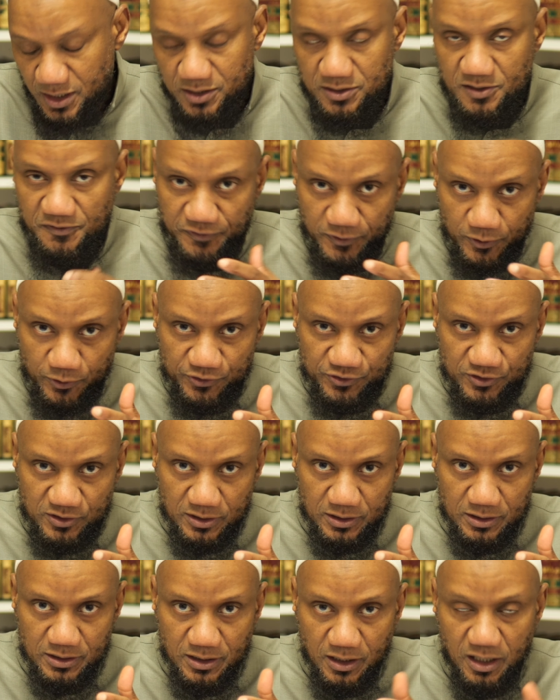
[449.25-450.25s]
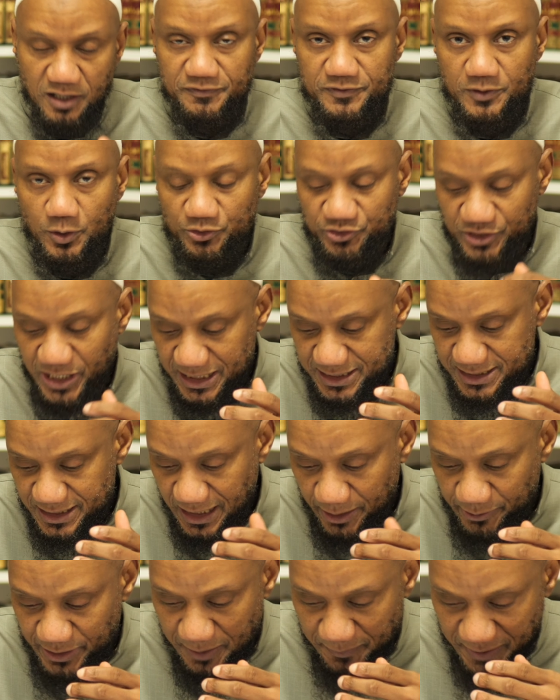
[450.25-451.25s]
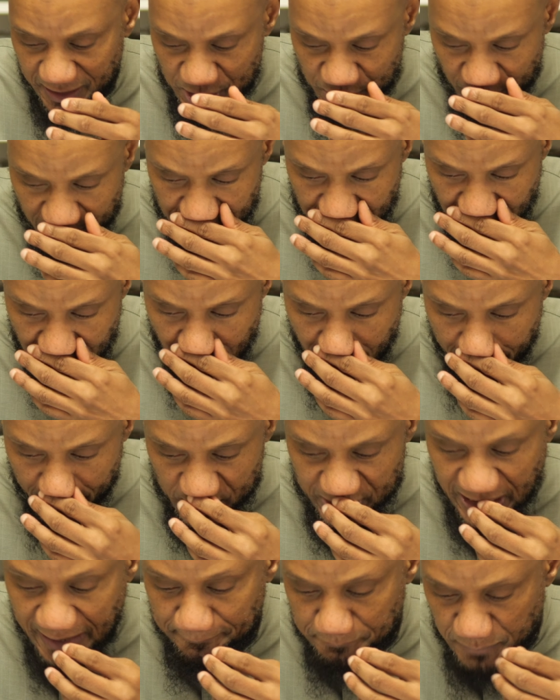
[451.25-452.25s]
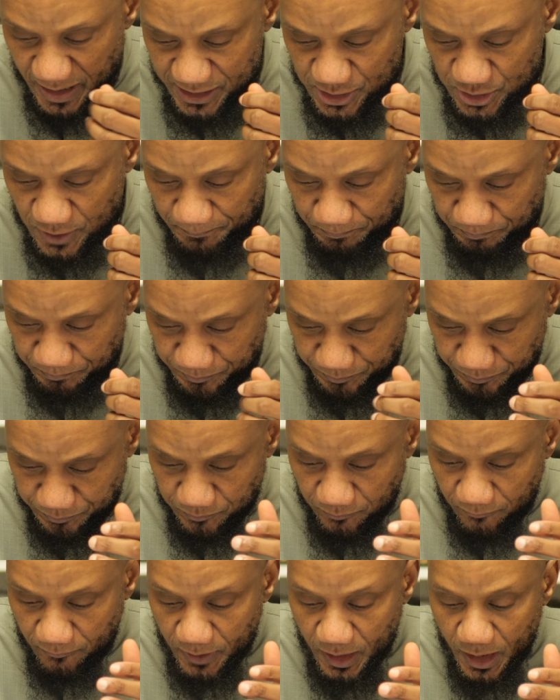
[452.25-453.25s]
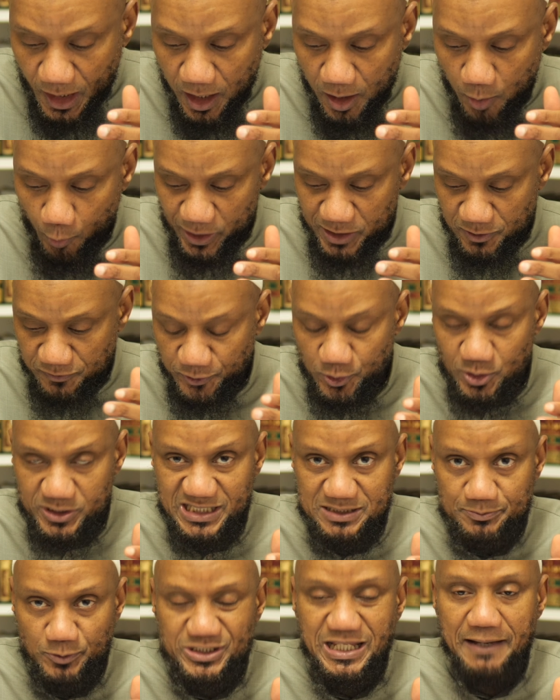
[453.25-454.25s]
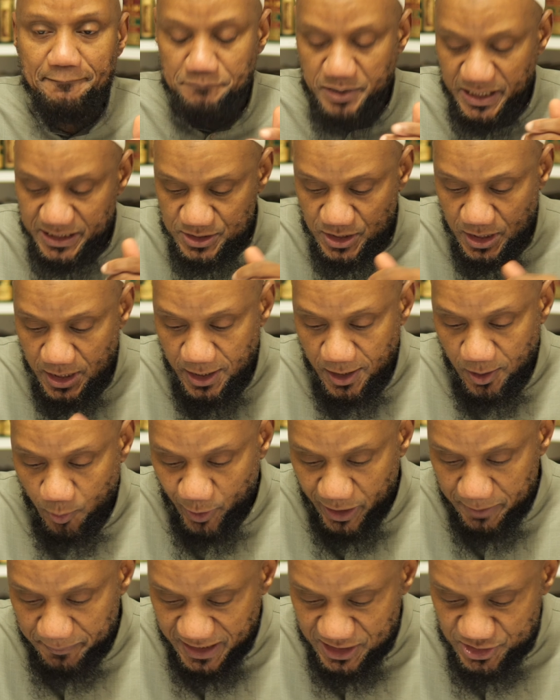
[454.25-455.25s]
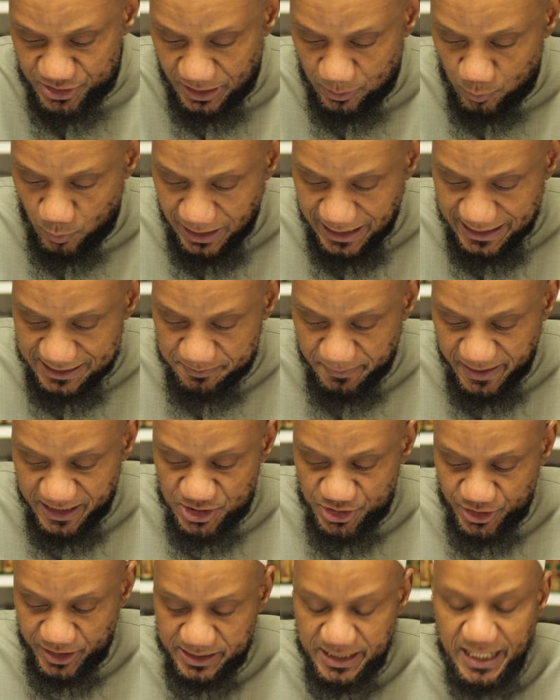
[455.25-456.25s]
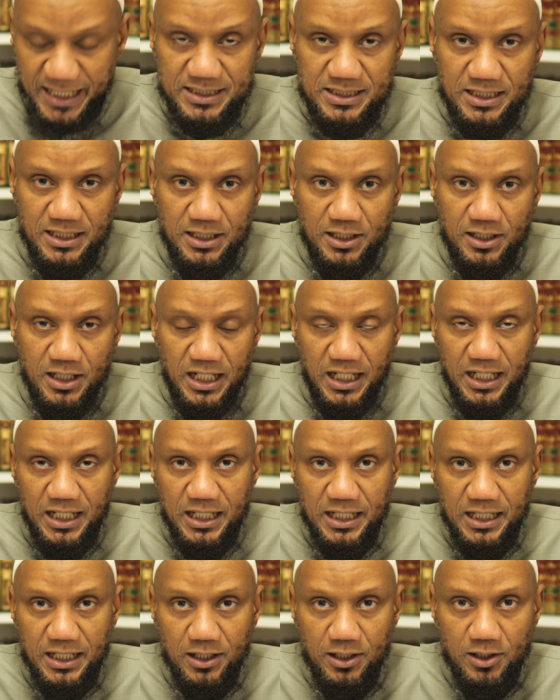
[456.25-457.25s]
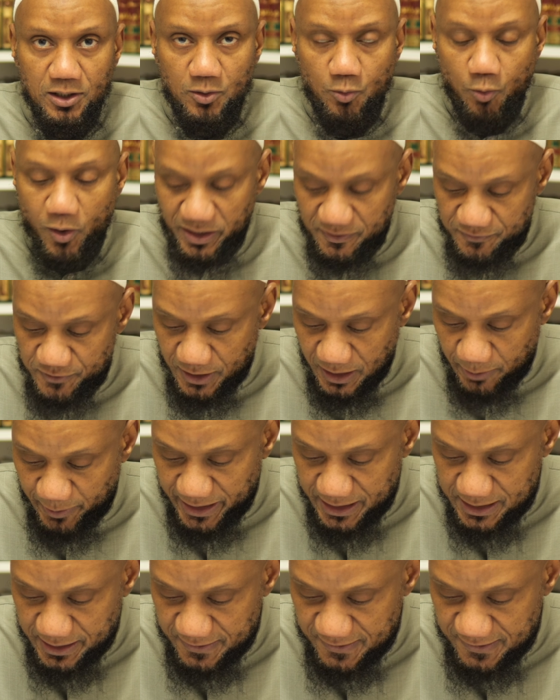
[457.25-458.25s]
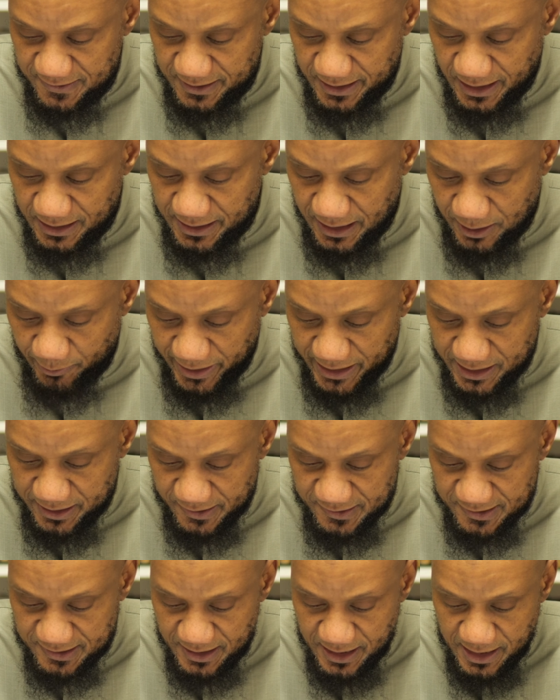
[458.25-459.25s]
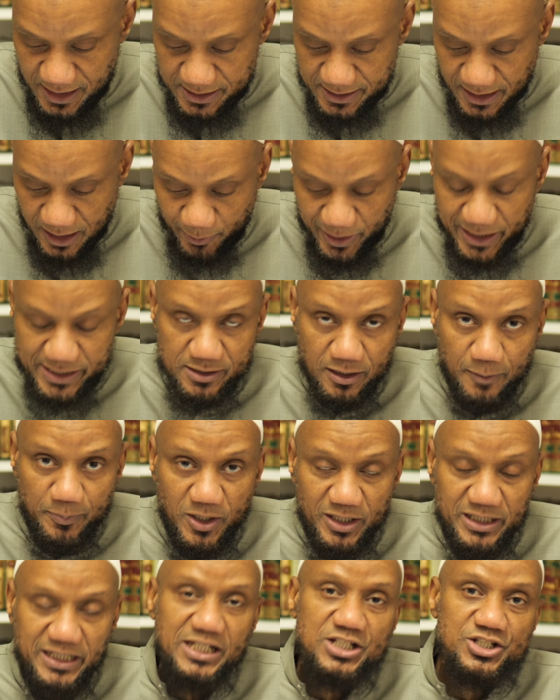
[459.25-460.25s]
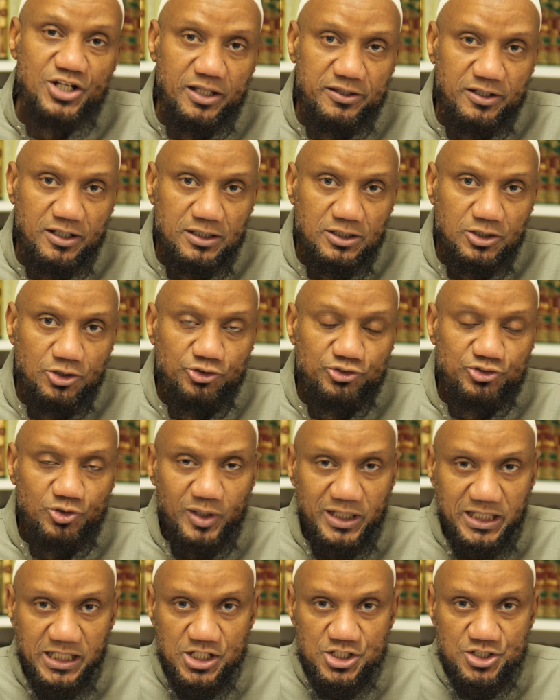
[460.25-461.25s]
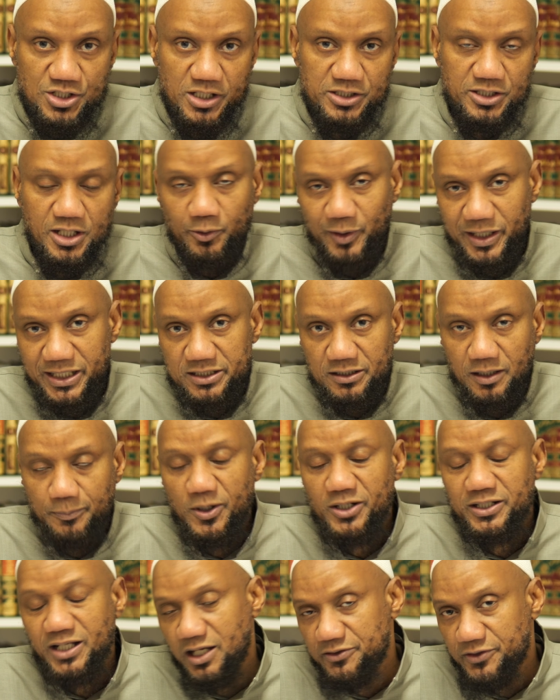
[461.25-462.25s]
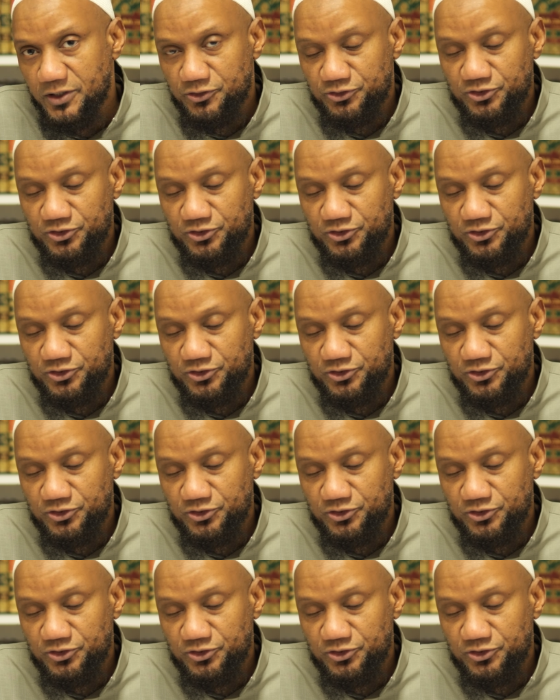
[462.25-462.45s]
The first of those categories they mention, mudabbaj, which is referred to as mudabbaj, where mentioned as mentioned that one of the narrators narrating upon each other. So each narrating upon other.